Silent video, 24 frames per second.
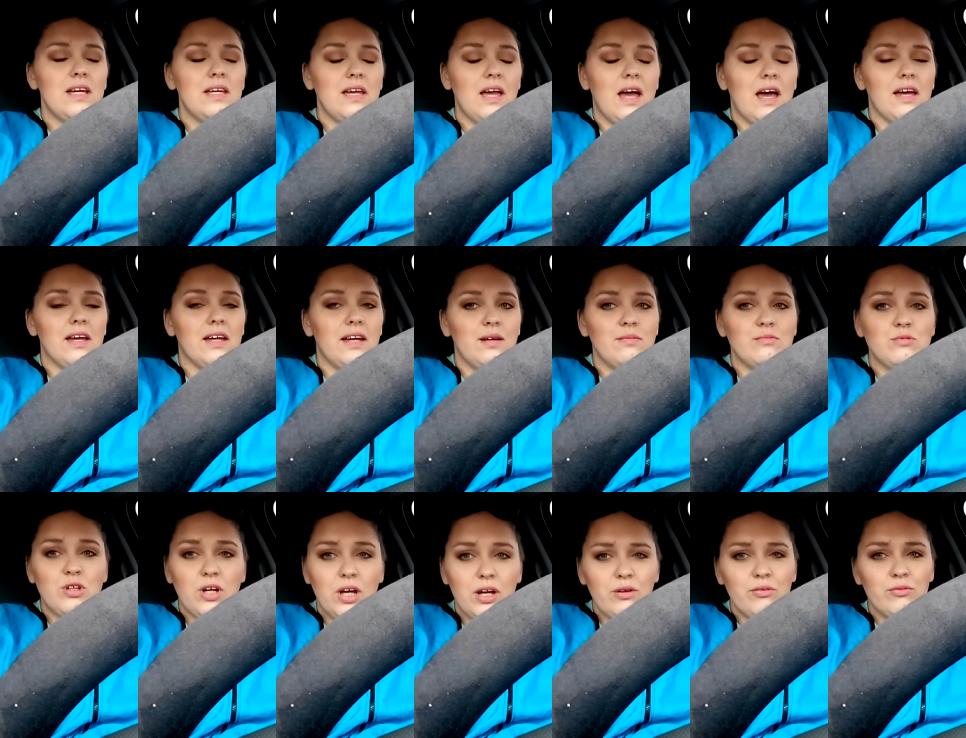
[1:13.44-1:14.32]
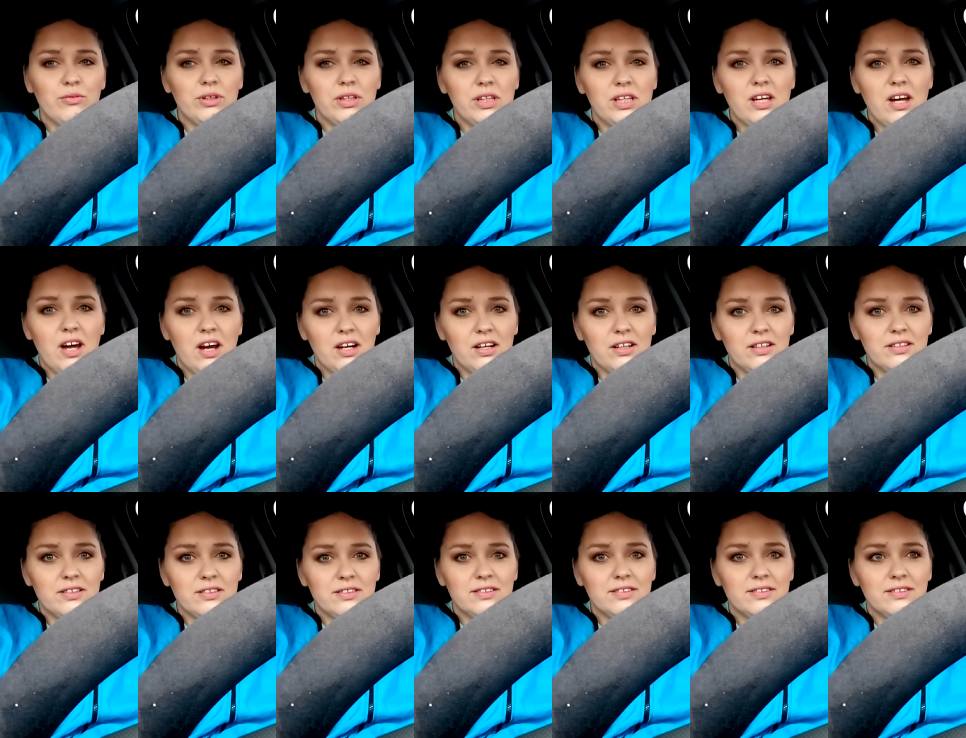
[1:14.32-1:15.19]
yeah, I'm trying really
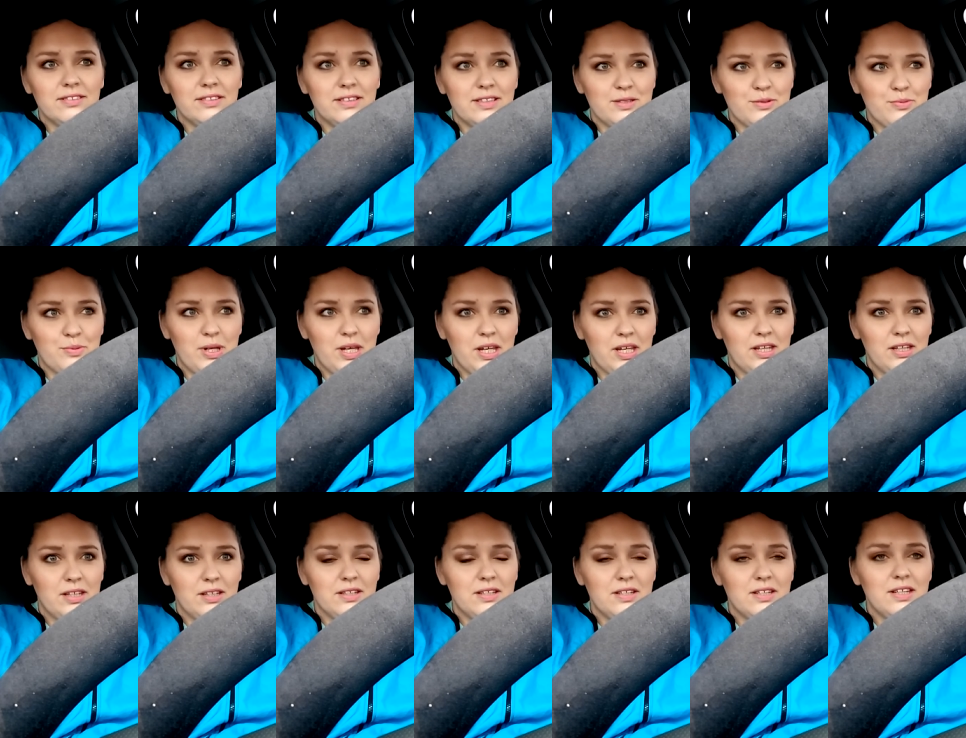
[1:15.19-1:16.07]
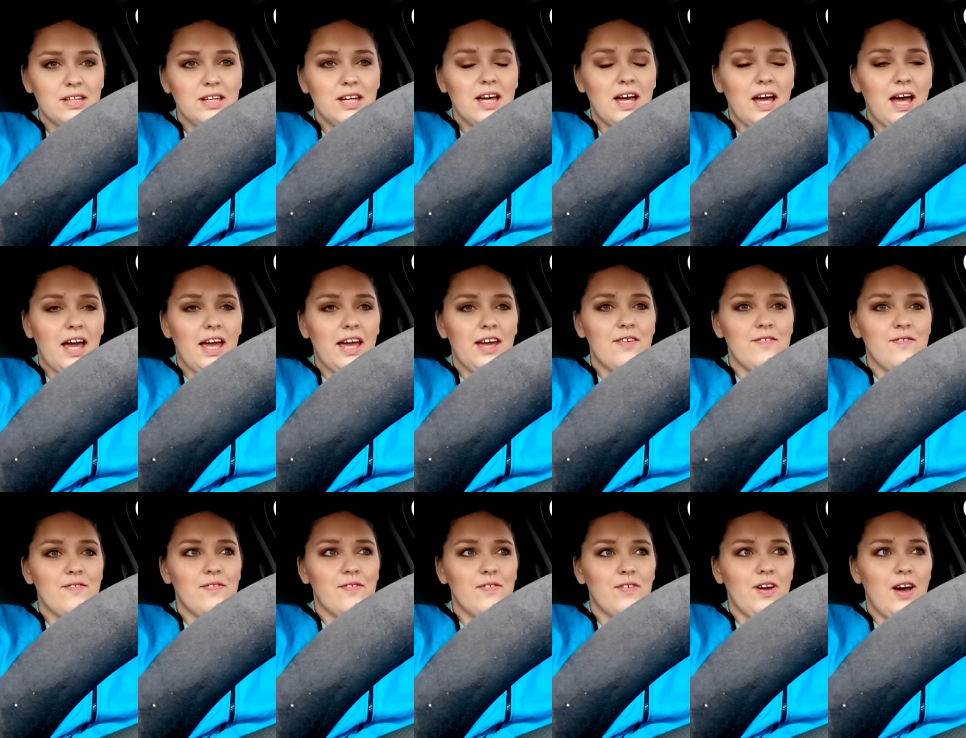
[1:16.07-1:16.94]
hard this week.
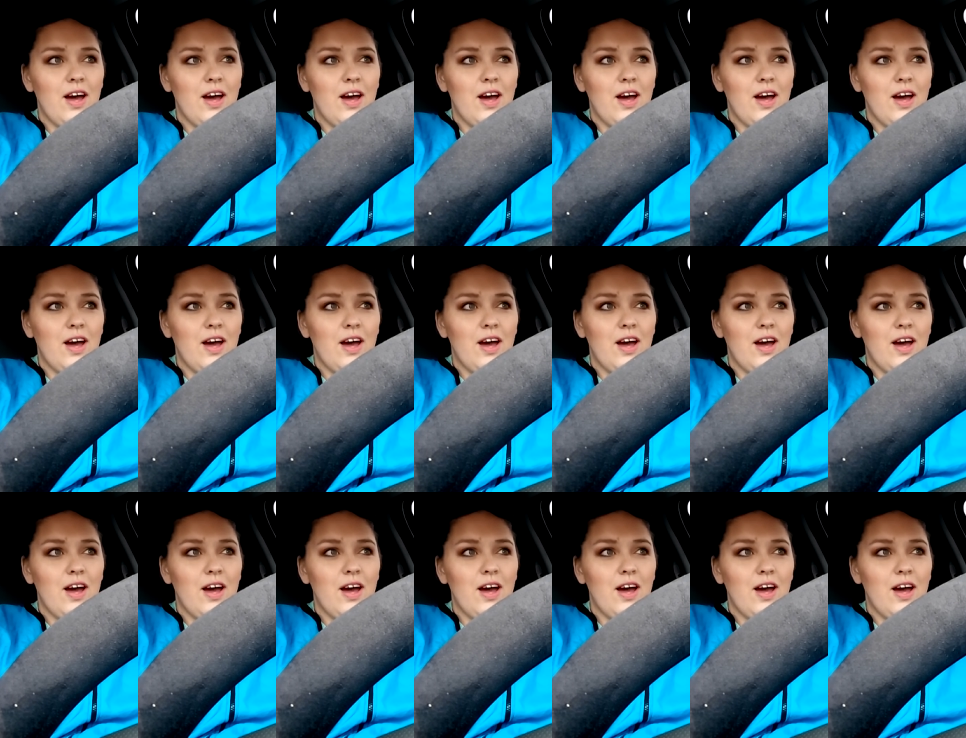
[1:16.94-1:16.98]
I've